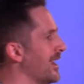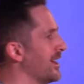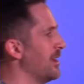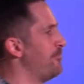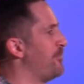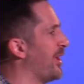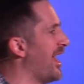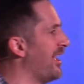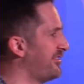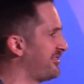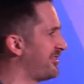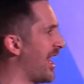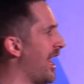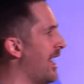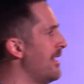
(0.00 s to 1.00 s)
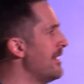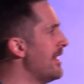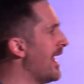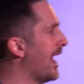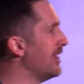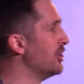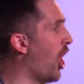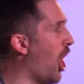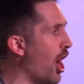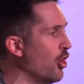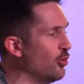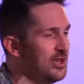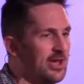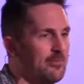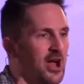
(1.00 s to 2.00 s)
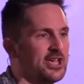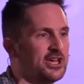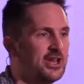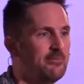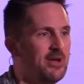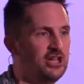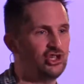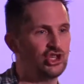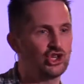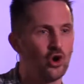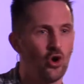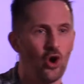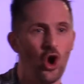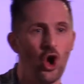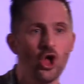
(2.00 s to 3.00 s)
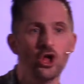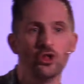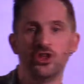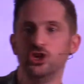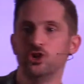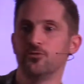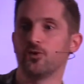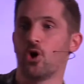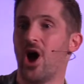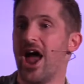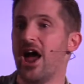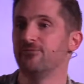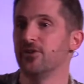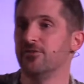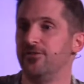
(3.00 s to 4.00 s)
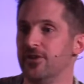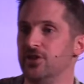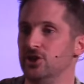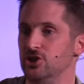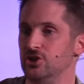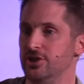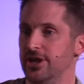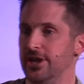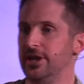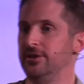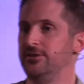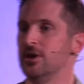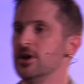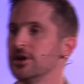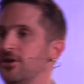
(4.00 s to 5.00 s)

I'm going to bless that. And not only am I going to make sure that you've got everything that you need,